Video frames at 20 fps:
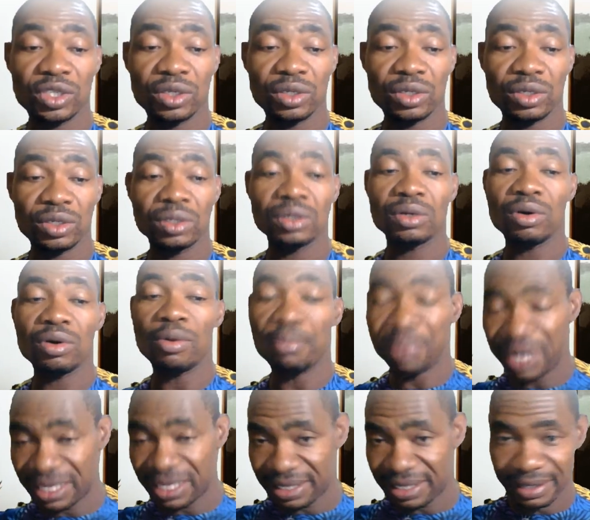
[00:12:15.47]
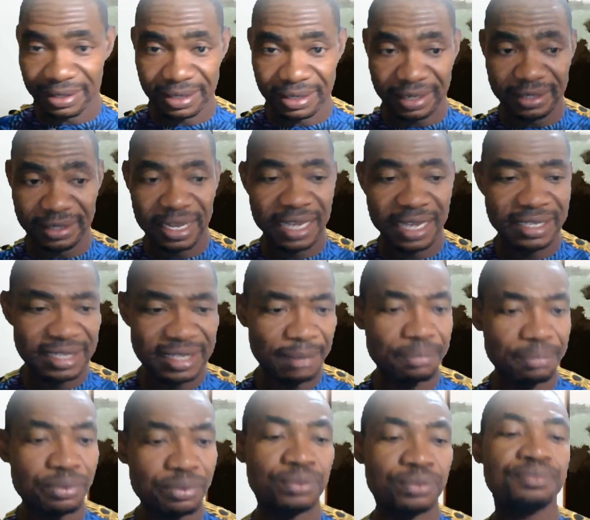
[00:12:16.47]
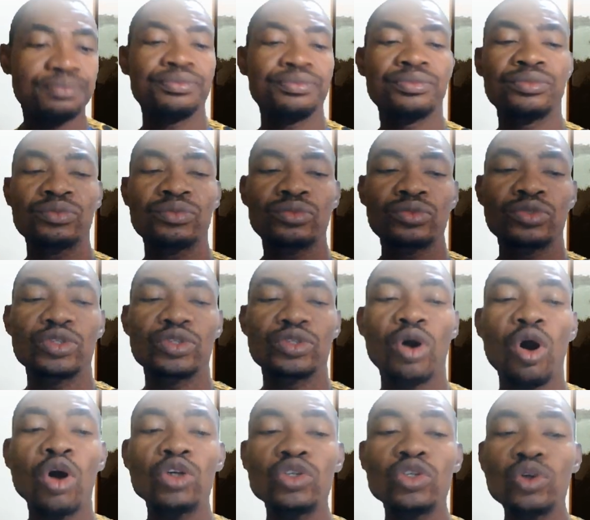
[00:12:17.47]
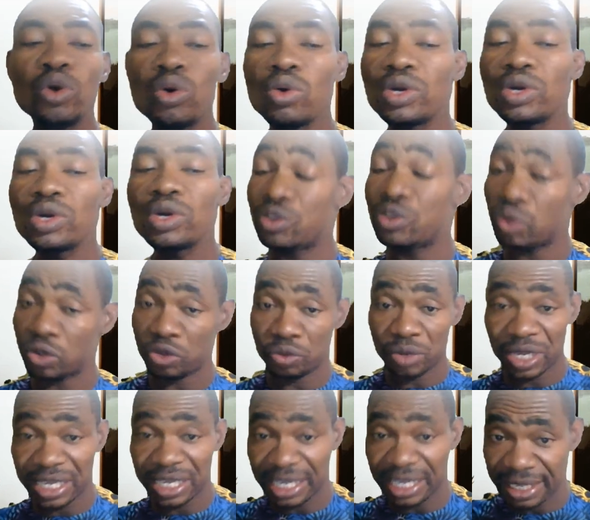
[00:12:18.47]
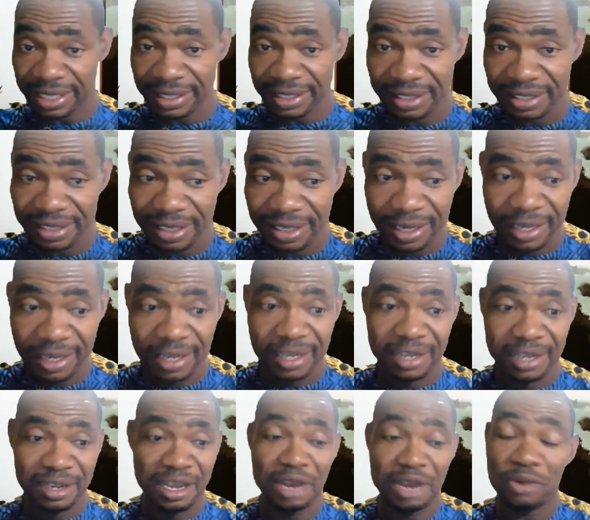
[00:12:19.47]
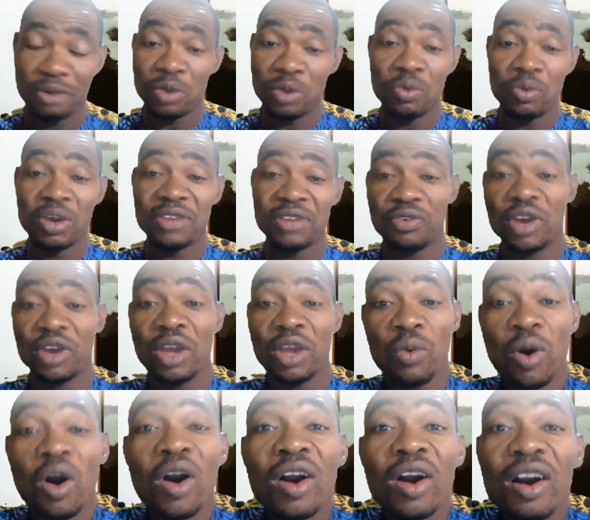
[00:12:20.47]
complex sentence. Example: although it was raining, we went for a walk.